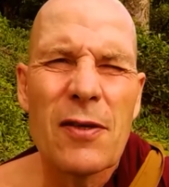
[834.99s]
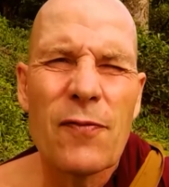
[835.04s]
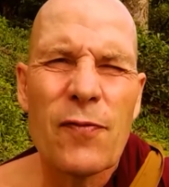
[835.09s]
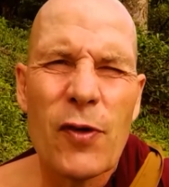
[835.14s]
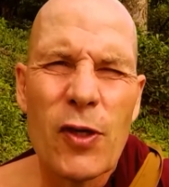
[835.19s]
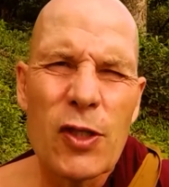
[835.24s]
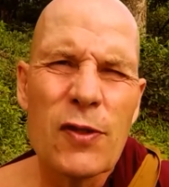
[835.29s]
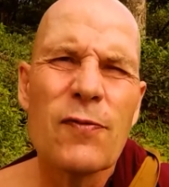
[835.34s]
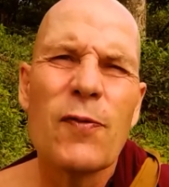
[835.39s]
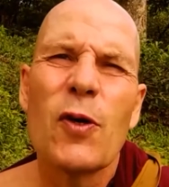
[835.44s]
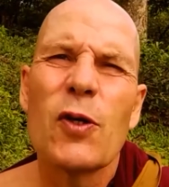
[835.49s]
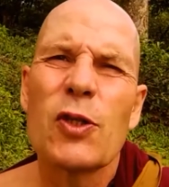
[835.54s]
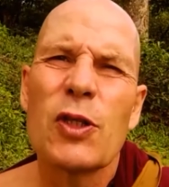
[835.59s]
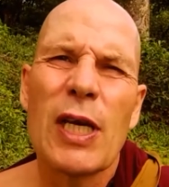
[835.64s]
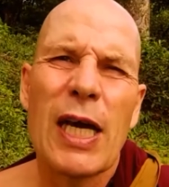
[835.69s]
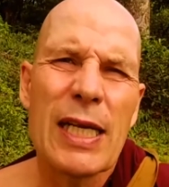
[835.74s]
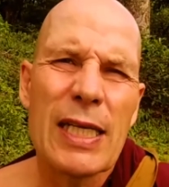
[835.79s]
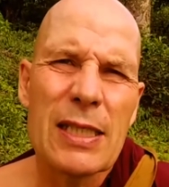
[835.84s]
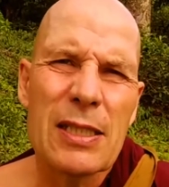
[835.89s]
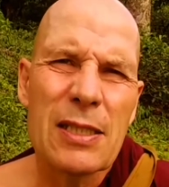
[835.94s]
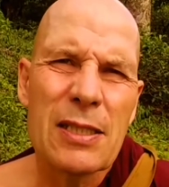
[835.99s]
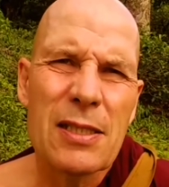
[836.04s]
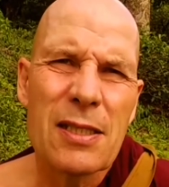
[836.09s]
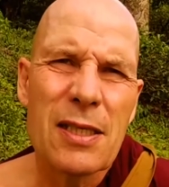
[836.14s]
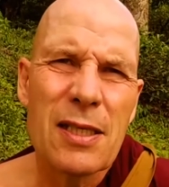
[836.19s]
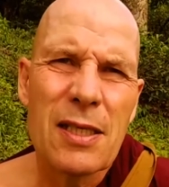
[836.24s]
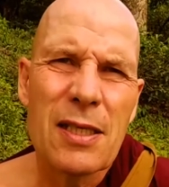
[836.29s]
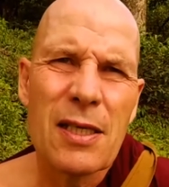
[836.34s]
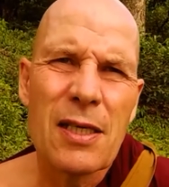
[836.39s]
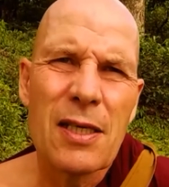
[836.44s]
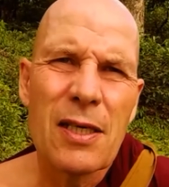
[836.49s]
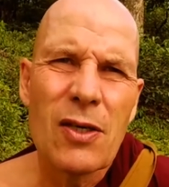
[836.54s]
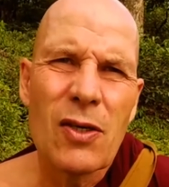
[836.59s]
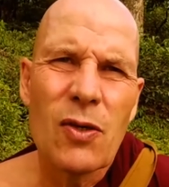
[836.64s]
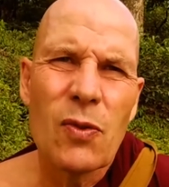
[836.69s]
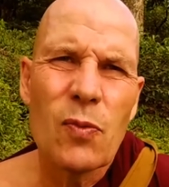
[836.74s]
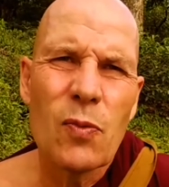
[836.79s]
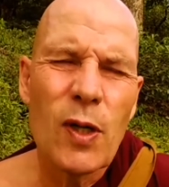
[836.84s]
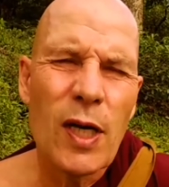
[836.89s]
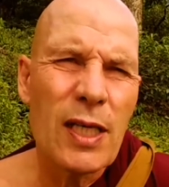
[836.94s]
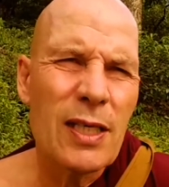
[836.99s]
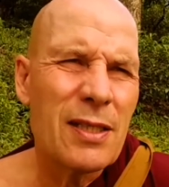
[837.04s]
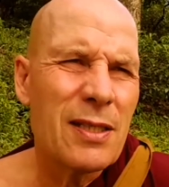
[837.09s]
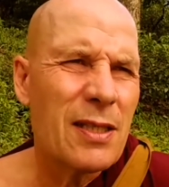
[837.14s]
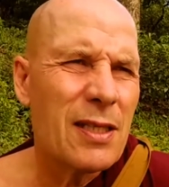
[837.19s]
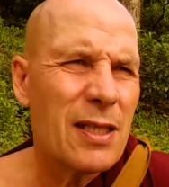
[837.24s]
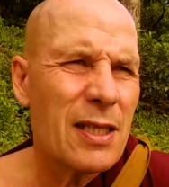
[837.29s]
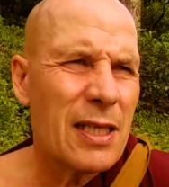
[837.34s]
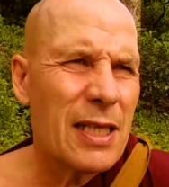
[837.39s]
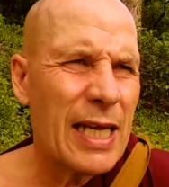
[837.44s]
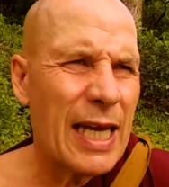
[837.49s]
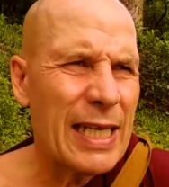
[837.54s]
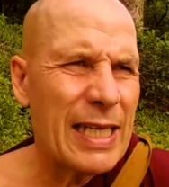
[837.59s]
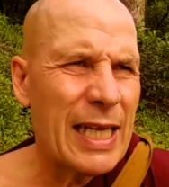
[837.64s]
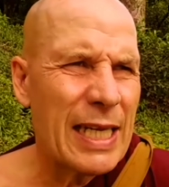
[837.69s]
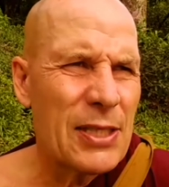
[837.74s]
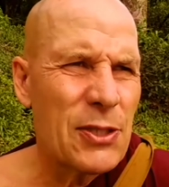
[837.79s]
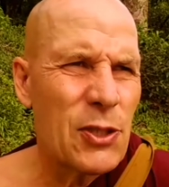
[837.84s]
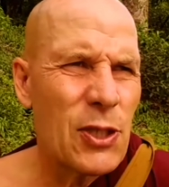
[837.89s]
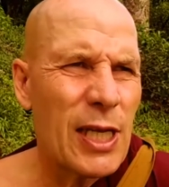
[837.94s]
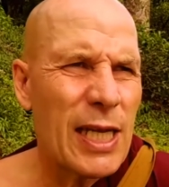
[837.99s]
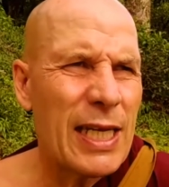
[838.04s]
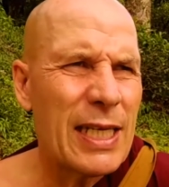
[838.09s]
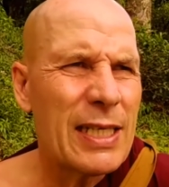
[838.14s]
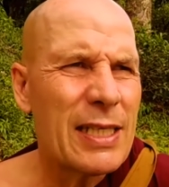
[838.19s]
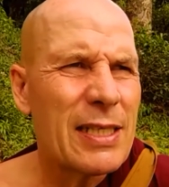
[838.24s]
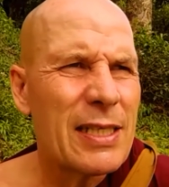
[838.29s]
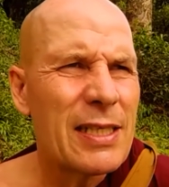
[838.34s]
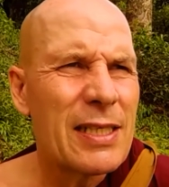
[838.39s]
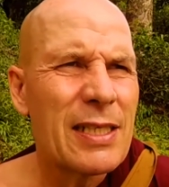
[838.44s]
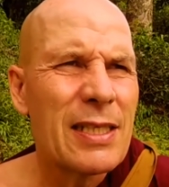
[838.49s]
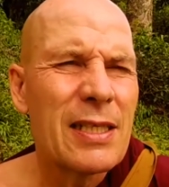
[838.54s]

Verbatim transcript: the first four jhanas, one can attain